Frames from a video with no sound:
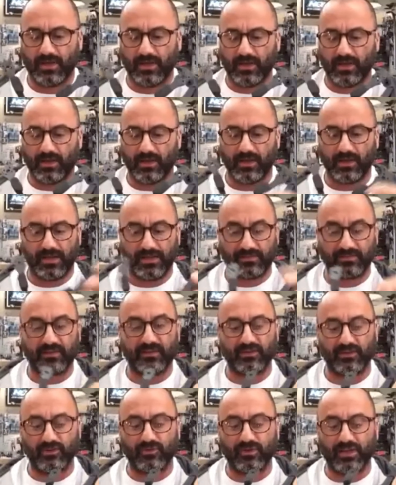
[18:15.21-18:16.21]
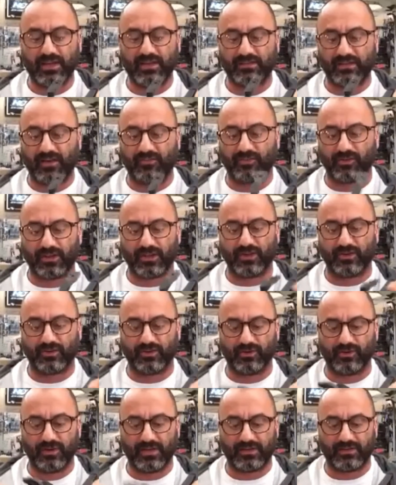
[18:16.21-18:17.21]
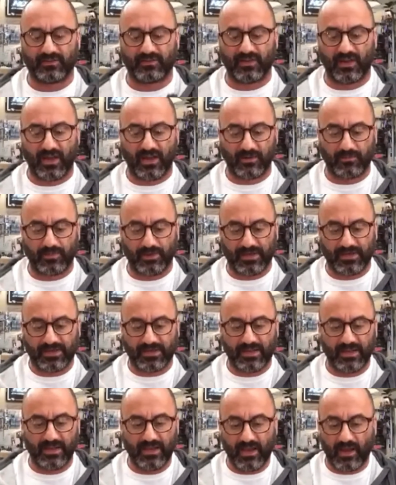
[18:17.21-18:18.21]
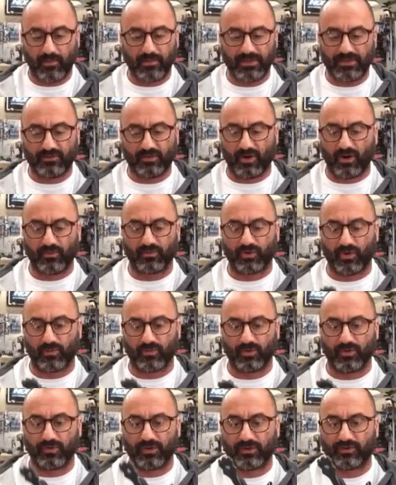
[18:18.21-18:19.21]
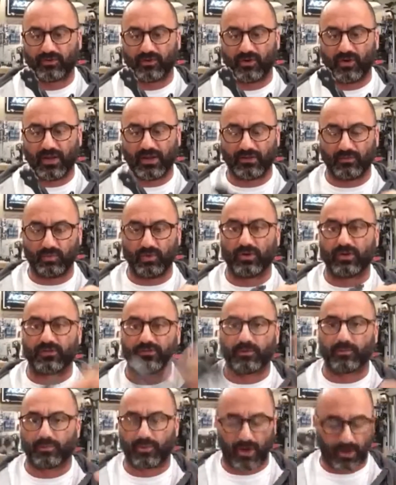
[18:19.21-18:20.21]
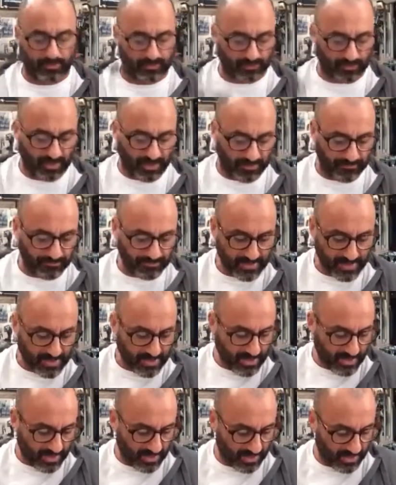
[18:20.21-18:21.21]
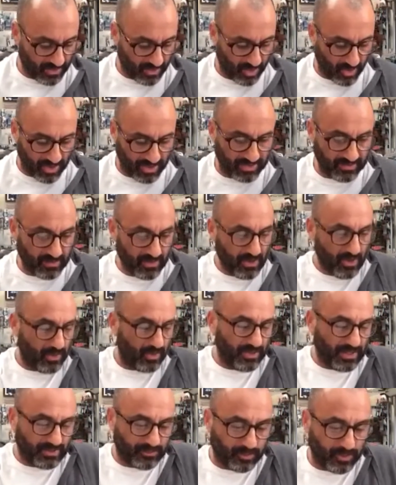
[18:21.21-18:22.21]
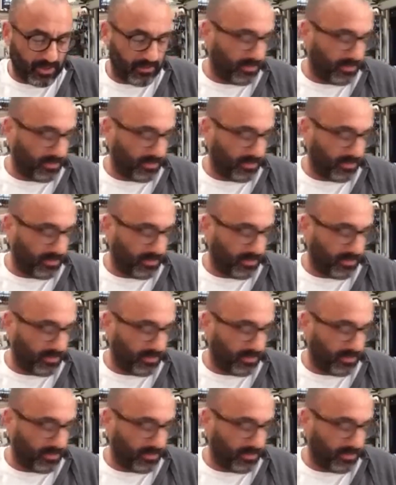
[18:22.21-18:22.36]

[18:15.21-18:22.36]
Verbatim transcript: Uh, it's a unique, definitely a unique design, but I mean, these arms aren't moving. So I will give them props for that. Uh, all right, well, that's pretty